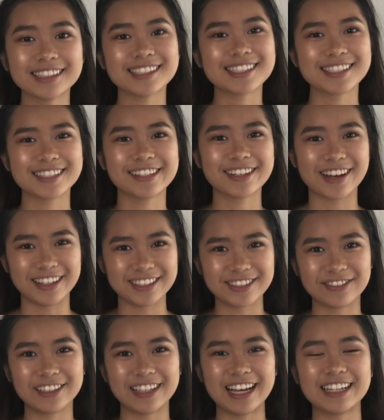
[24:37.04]
this look calls
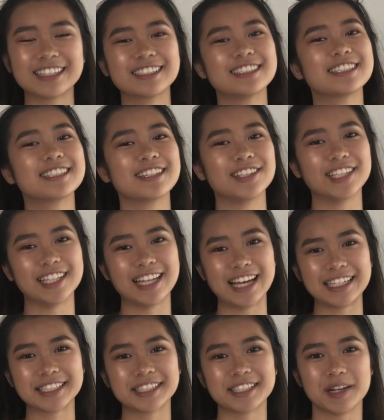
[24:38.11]
for lashes, so the
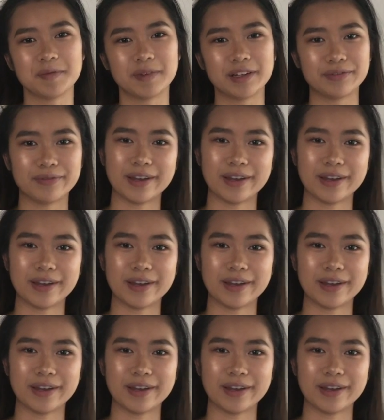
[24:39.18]
last step of